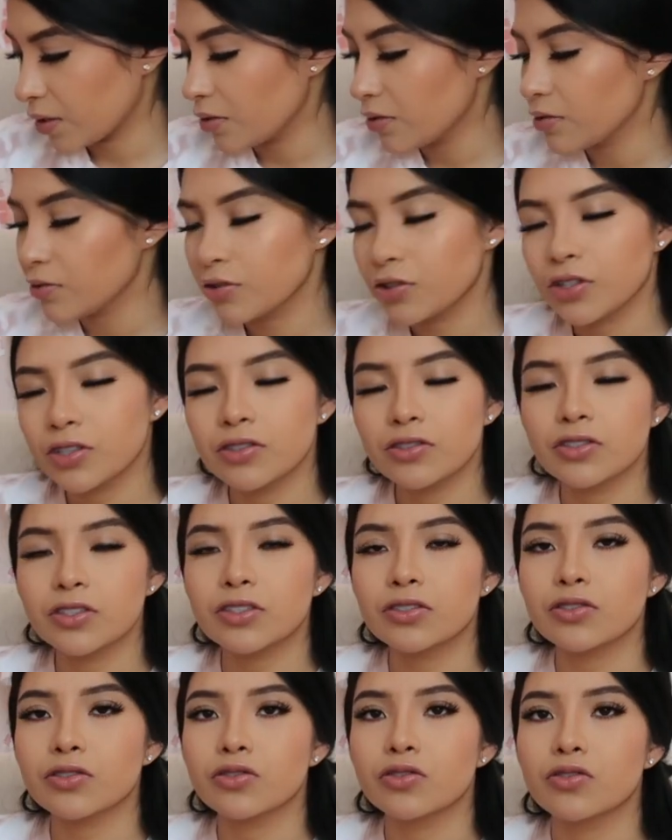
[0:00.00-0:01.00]
Oh, she's
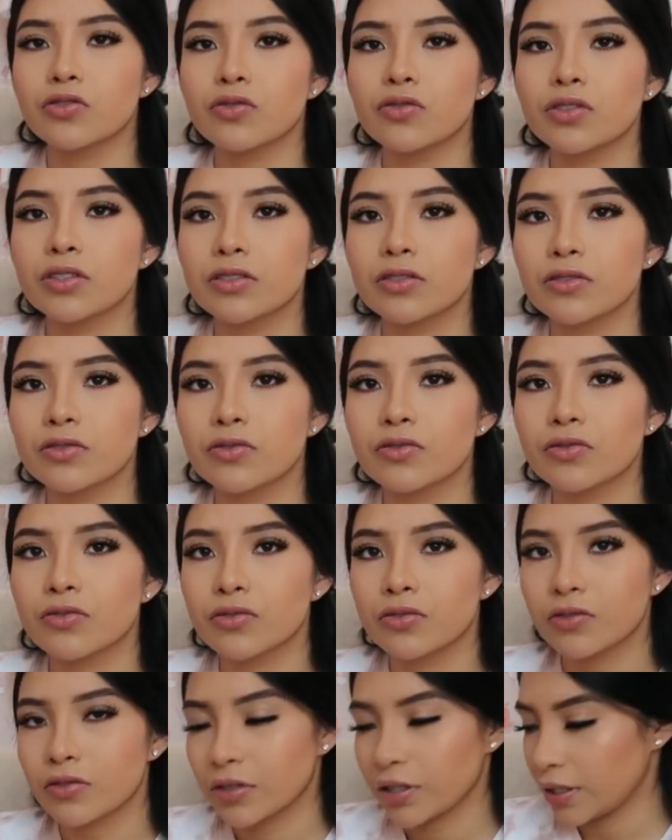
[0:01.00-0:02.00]
just the cutest little
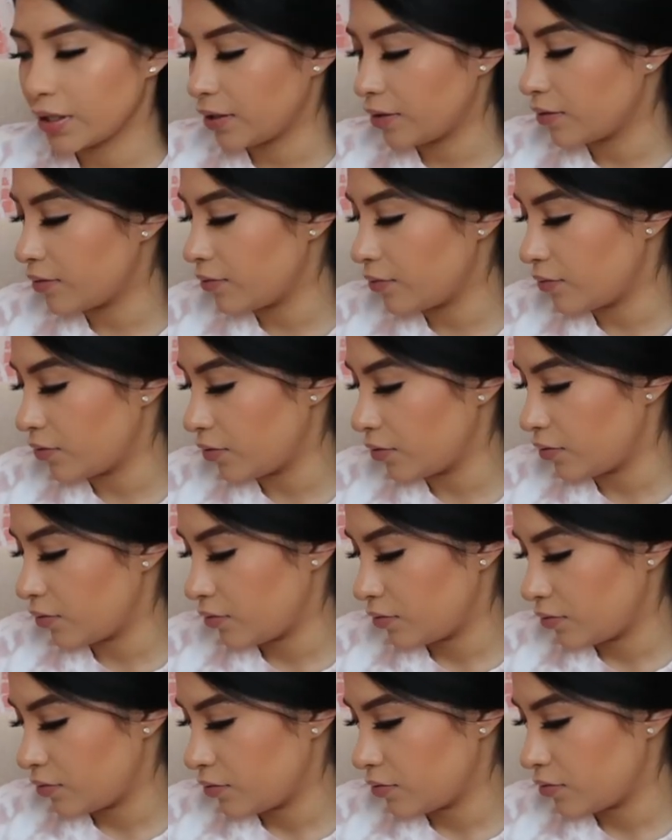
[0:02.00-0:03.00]
girl ever.
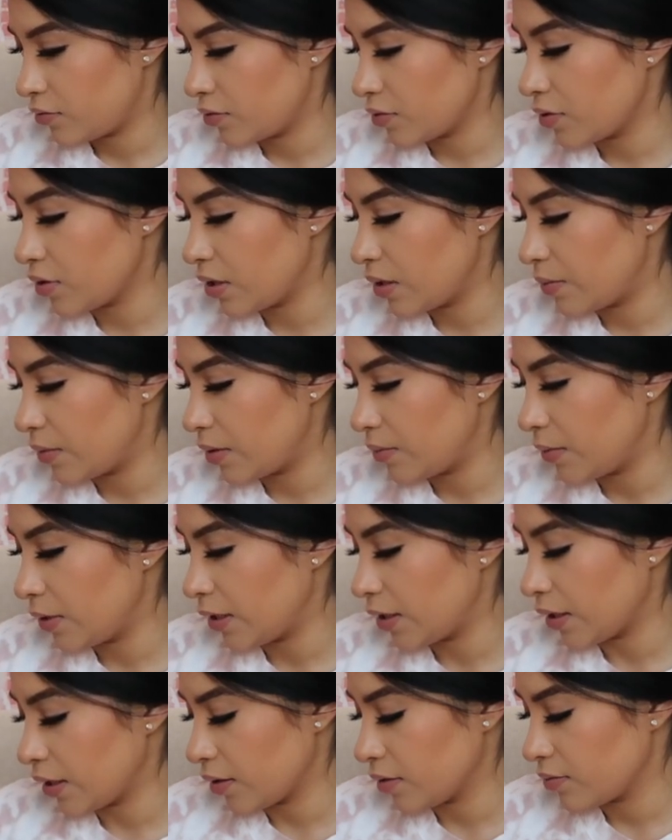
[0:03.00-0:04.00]

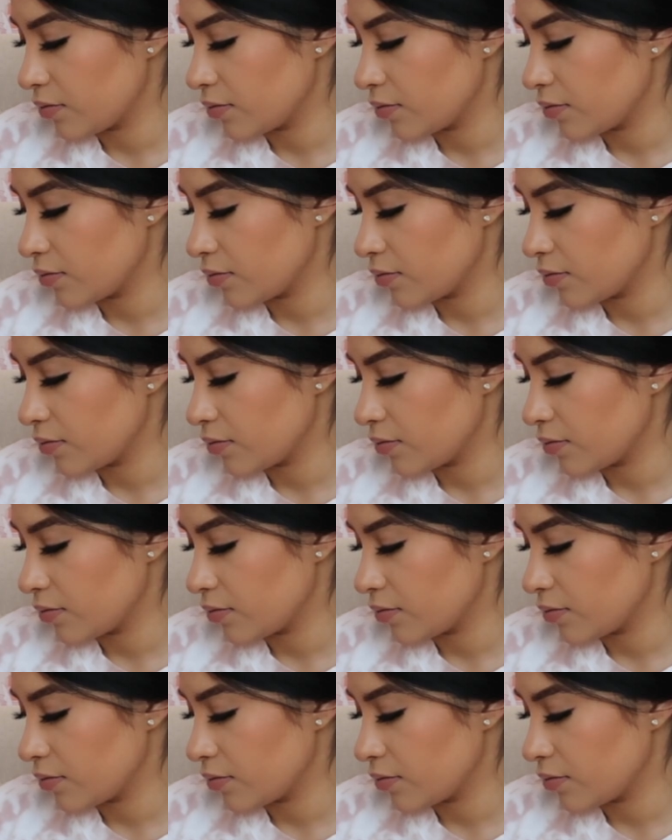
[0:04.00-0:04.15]
Mamita.